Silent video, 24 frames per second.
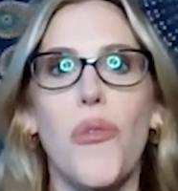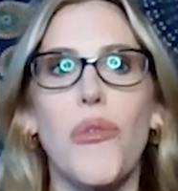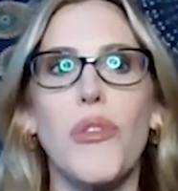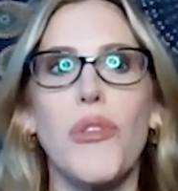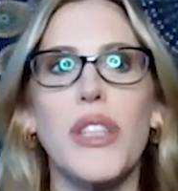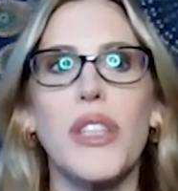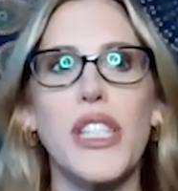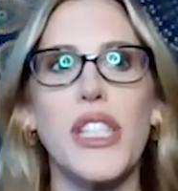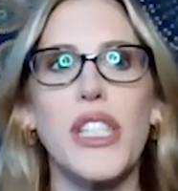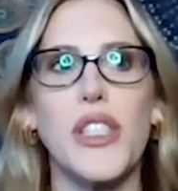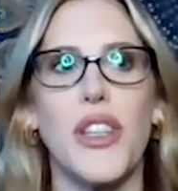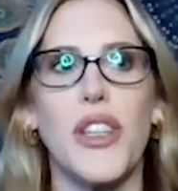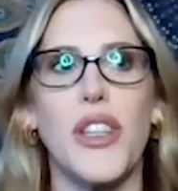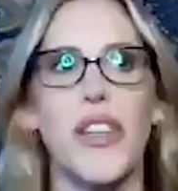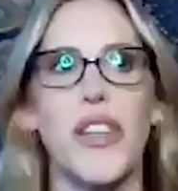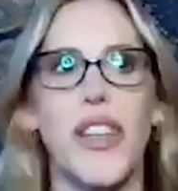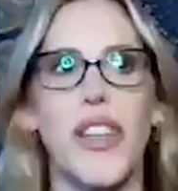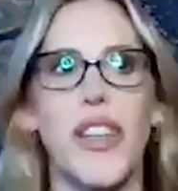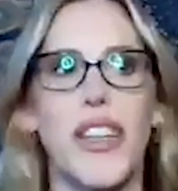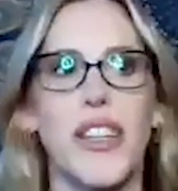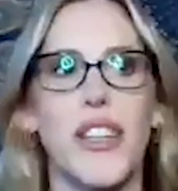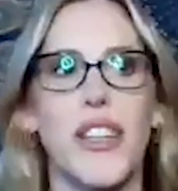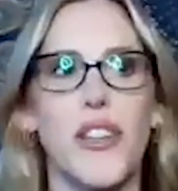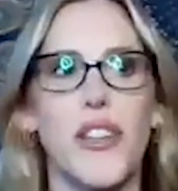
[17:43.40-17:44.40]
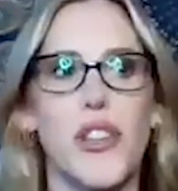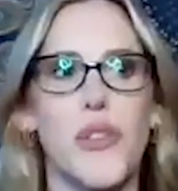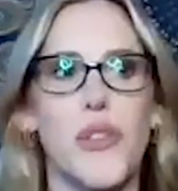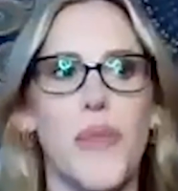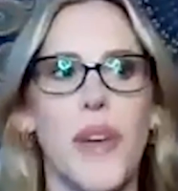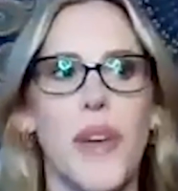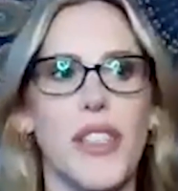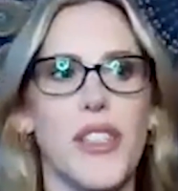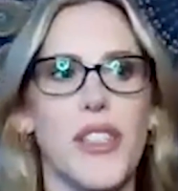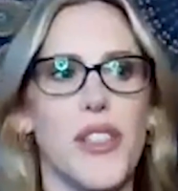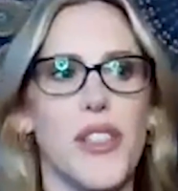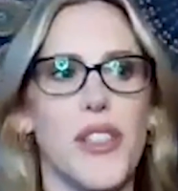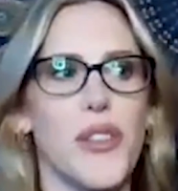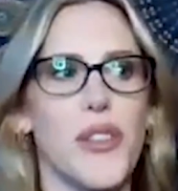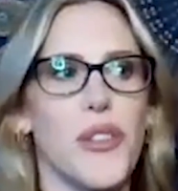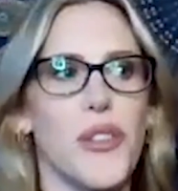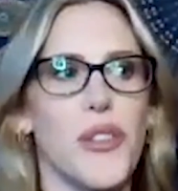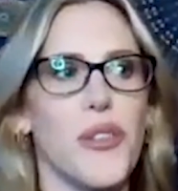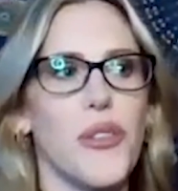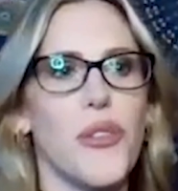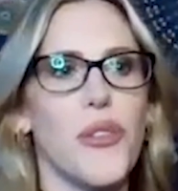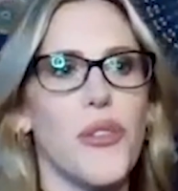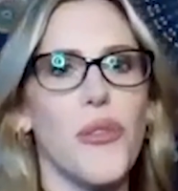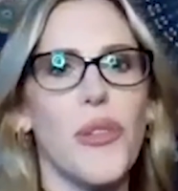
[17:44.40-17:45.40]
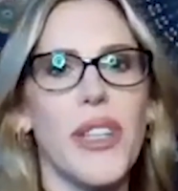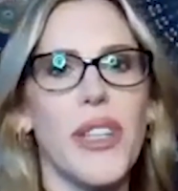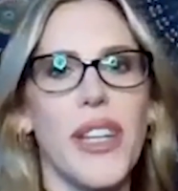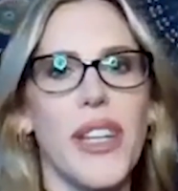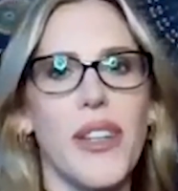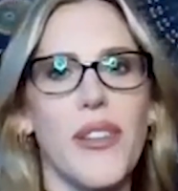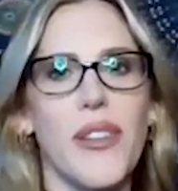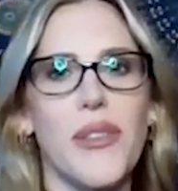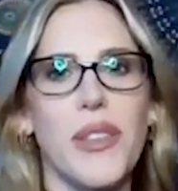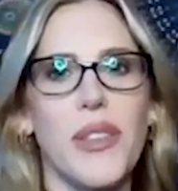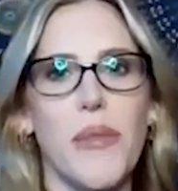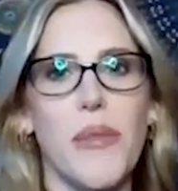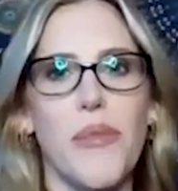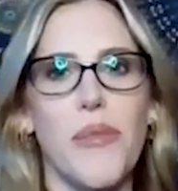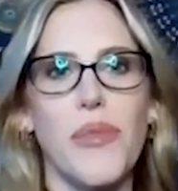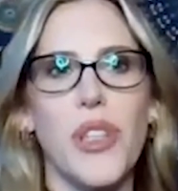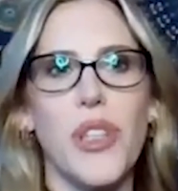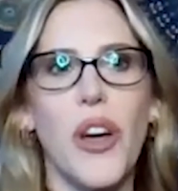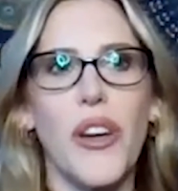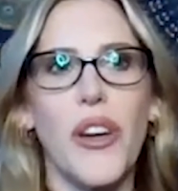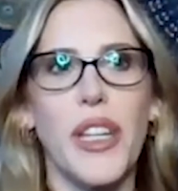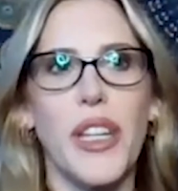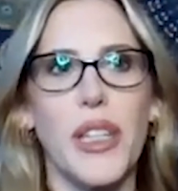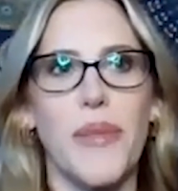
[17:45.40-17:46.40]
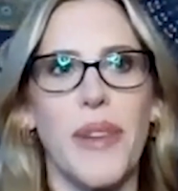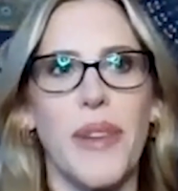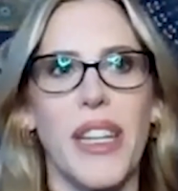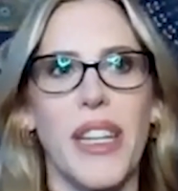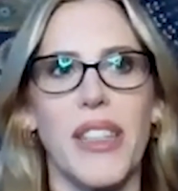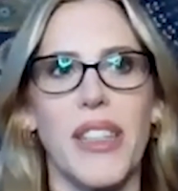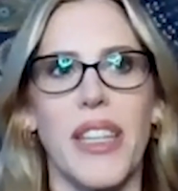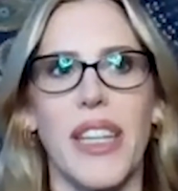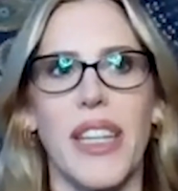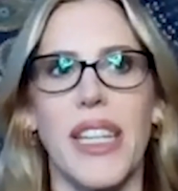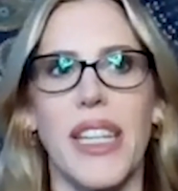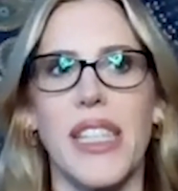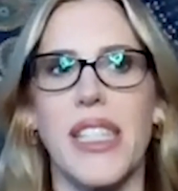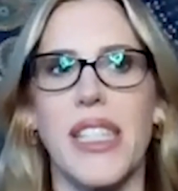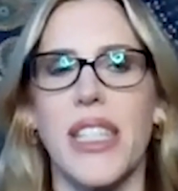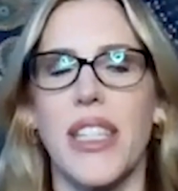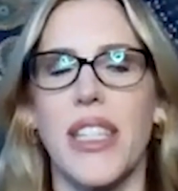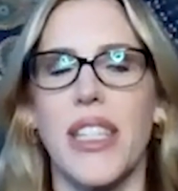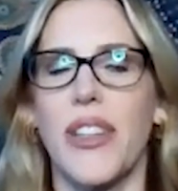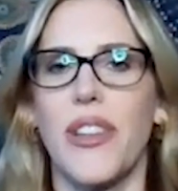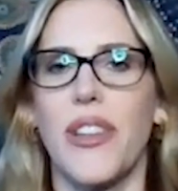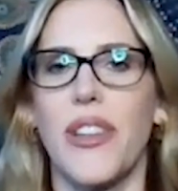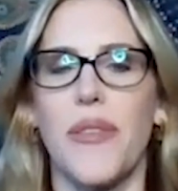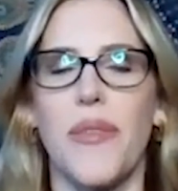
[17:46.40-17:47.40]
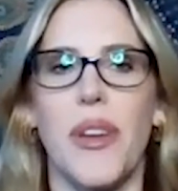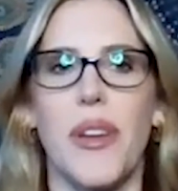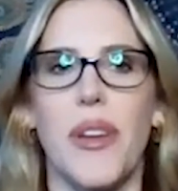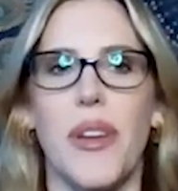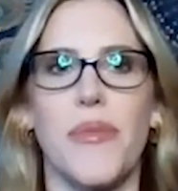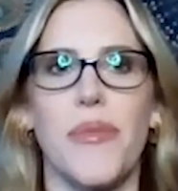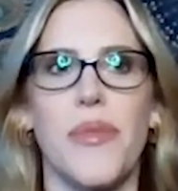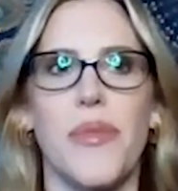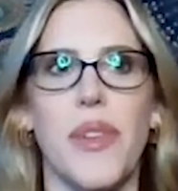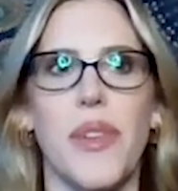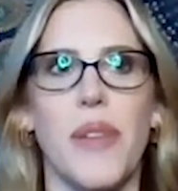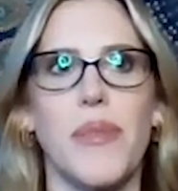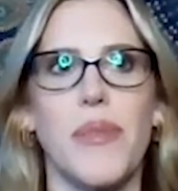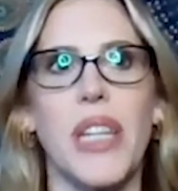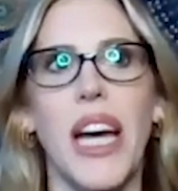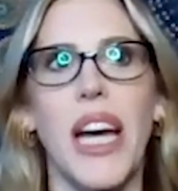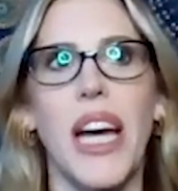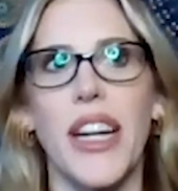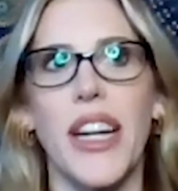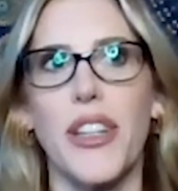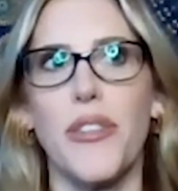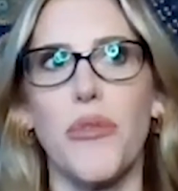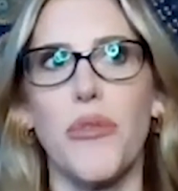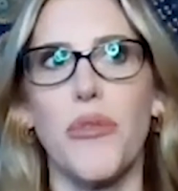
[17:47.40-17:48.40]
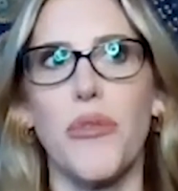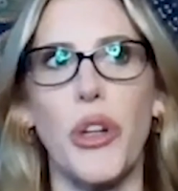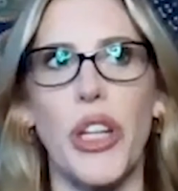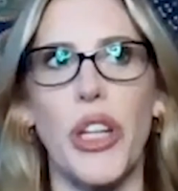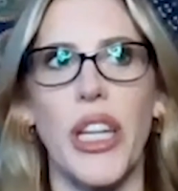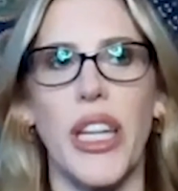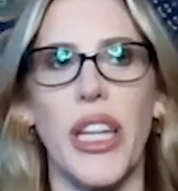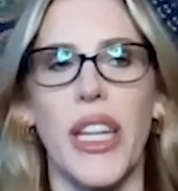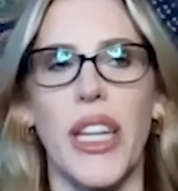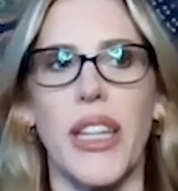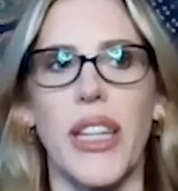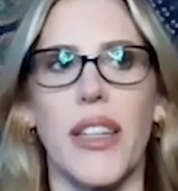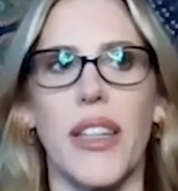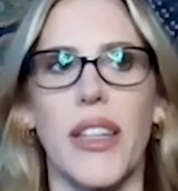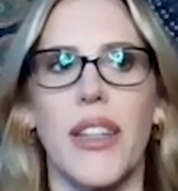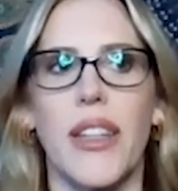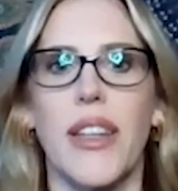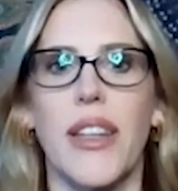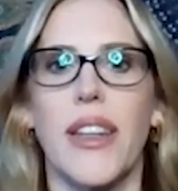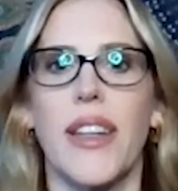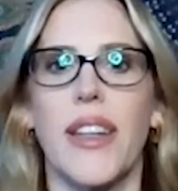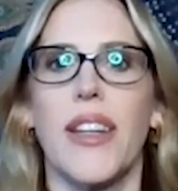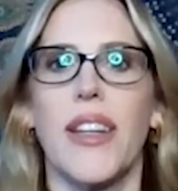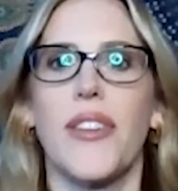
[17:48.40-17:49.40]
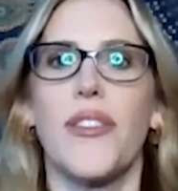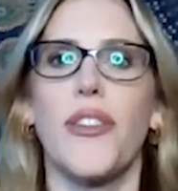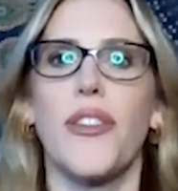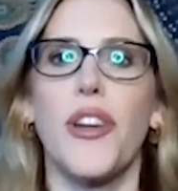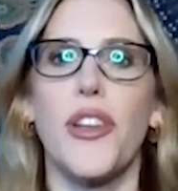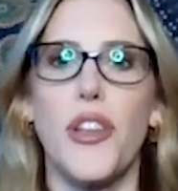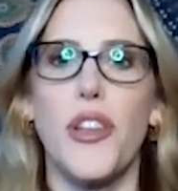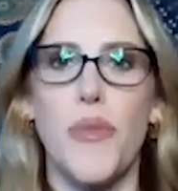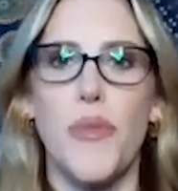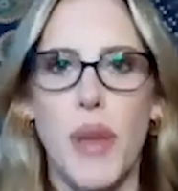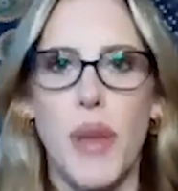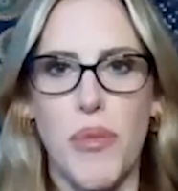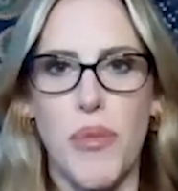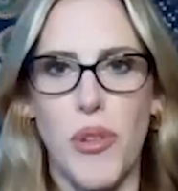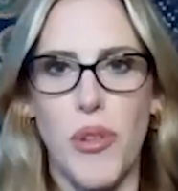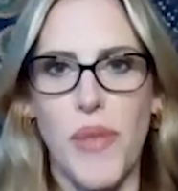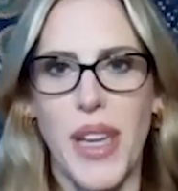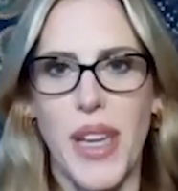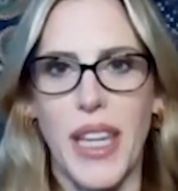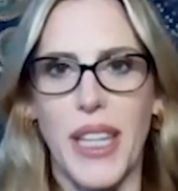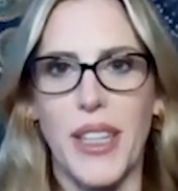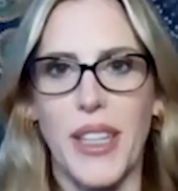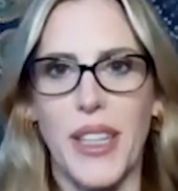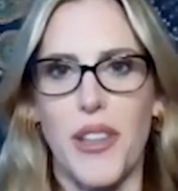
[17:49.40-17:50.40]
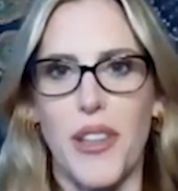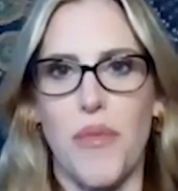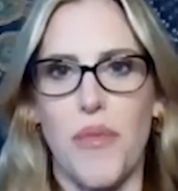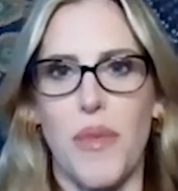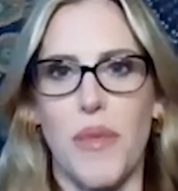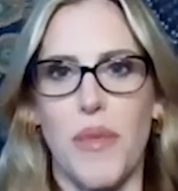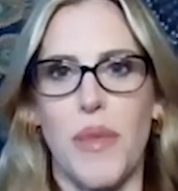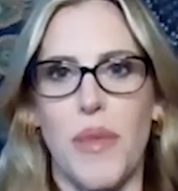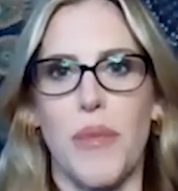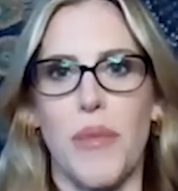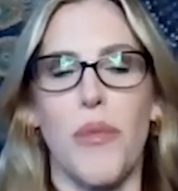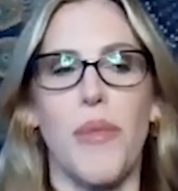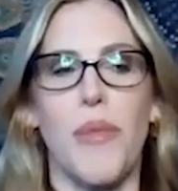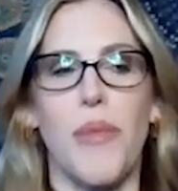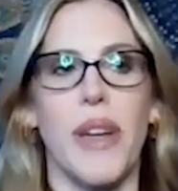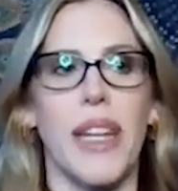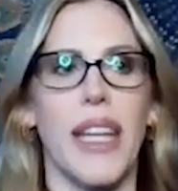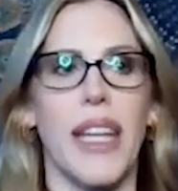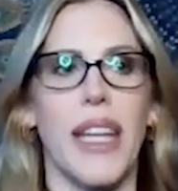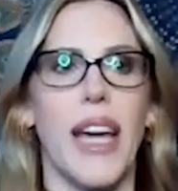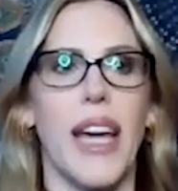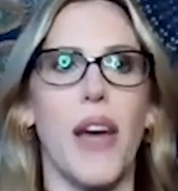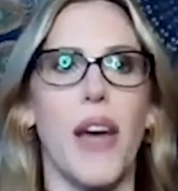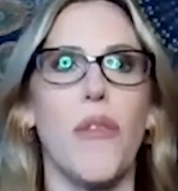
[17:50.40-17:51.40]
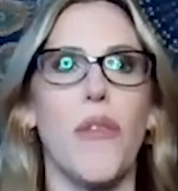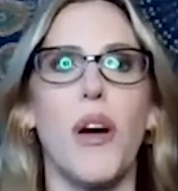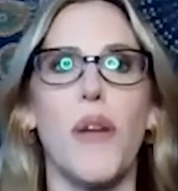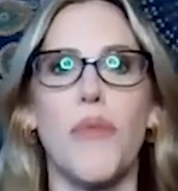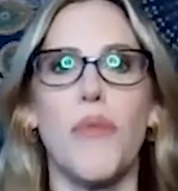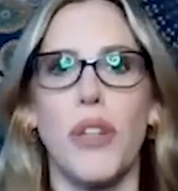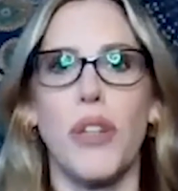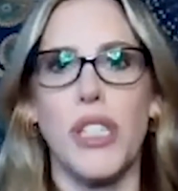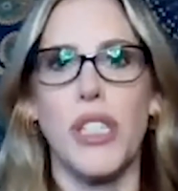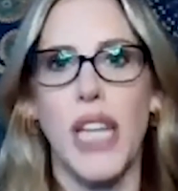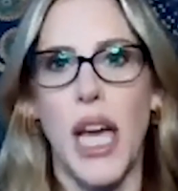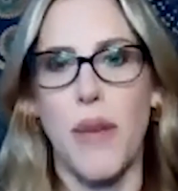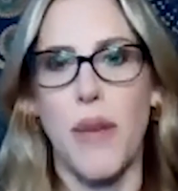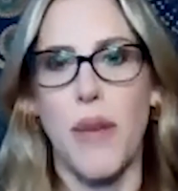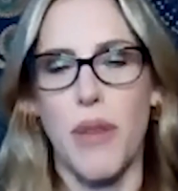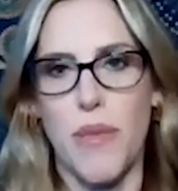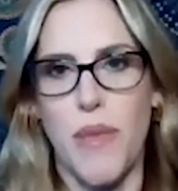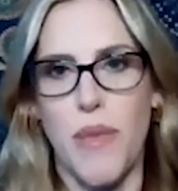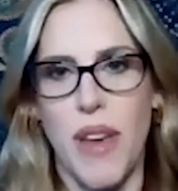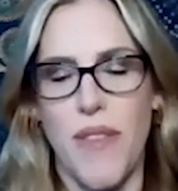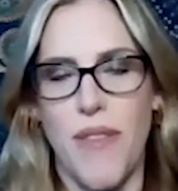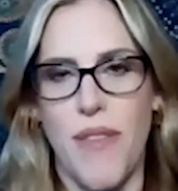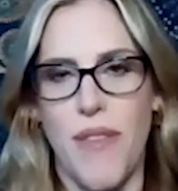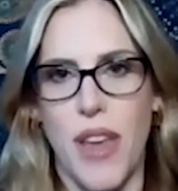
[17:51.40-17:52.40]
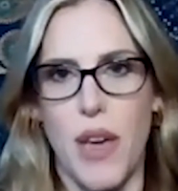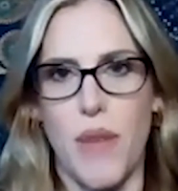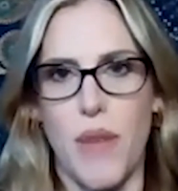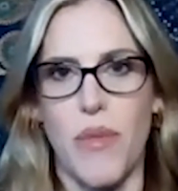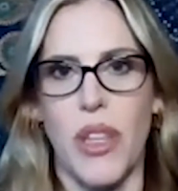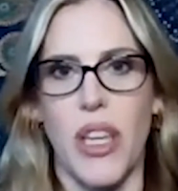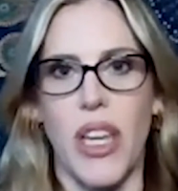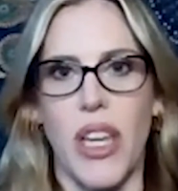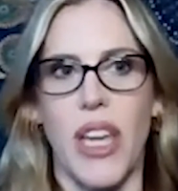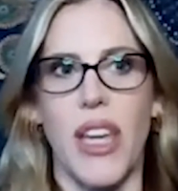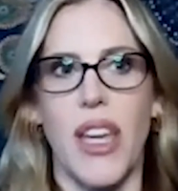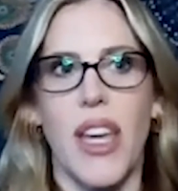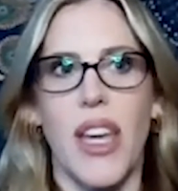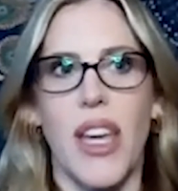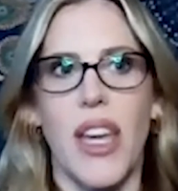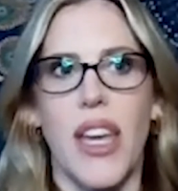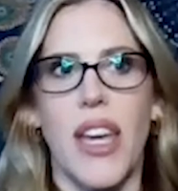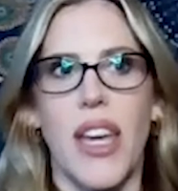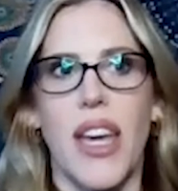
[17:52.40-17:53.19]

Well, this kind of goes back to when I'm talking to my clients. I'm tired of working for other people, making other people money. I want more time with my family.